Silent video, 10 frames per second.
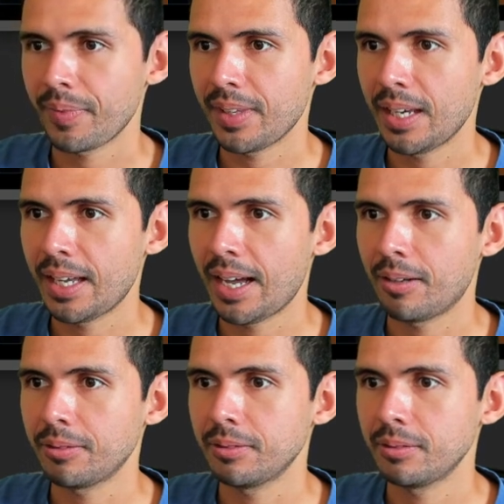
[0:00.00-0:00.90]
Get
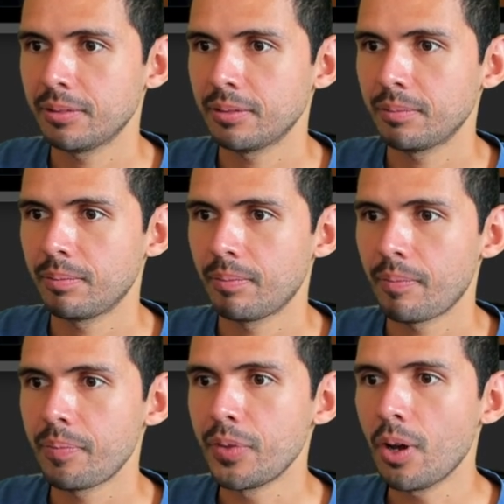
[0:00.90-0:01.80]
out.
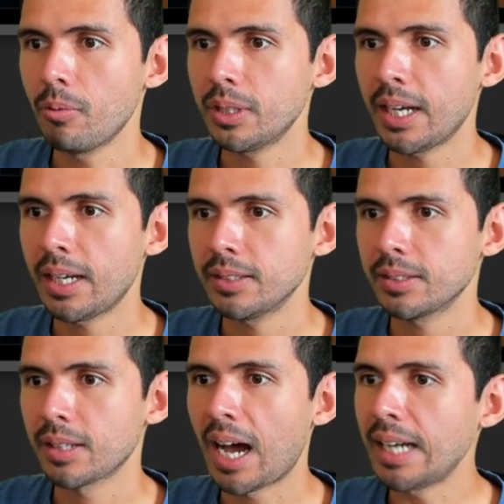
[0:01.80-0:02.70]
No one
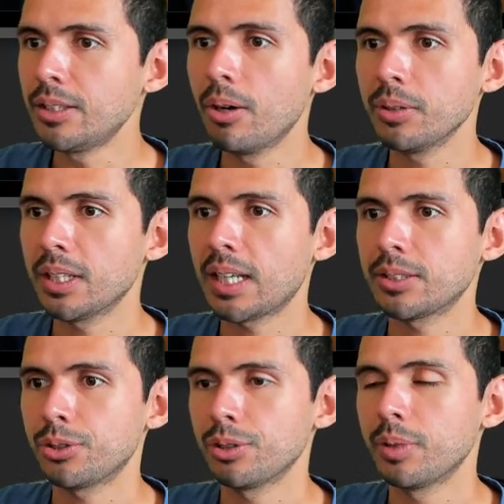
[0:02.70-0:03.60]
has, I know that that's
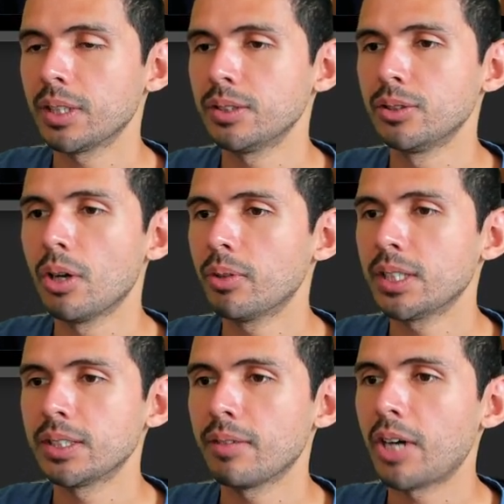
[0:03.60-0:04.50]
true because no one
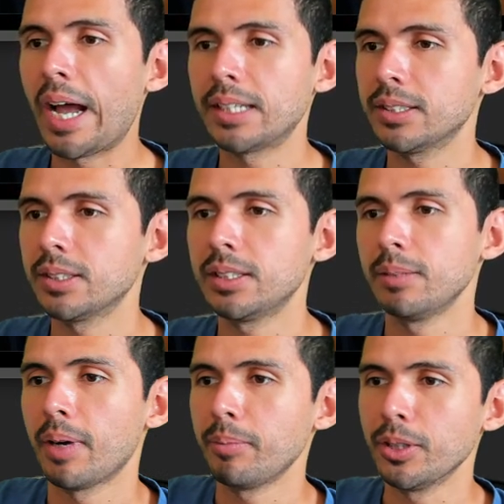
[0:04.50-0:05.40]
has ever asked to see
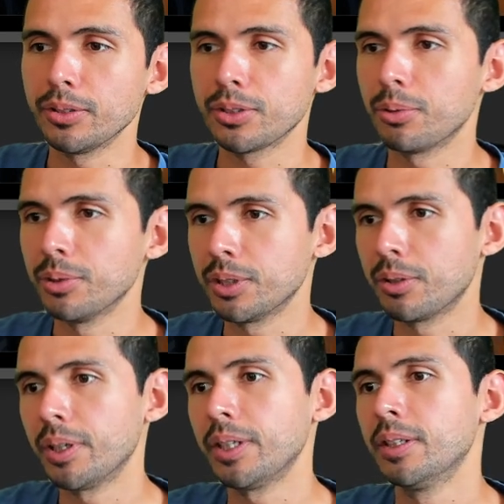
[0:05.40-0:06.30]
my middle school
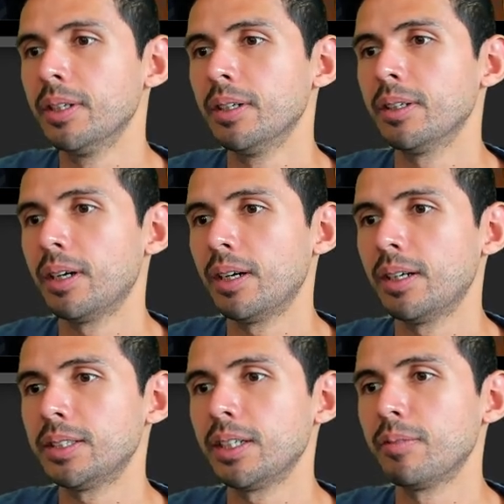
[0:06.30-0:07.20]
degree
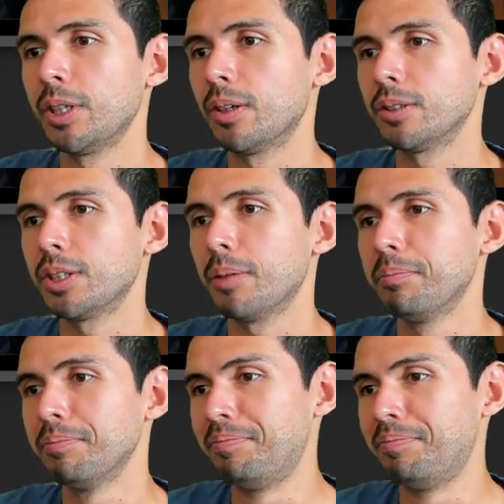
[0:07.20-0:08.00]
to give me an art job.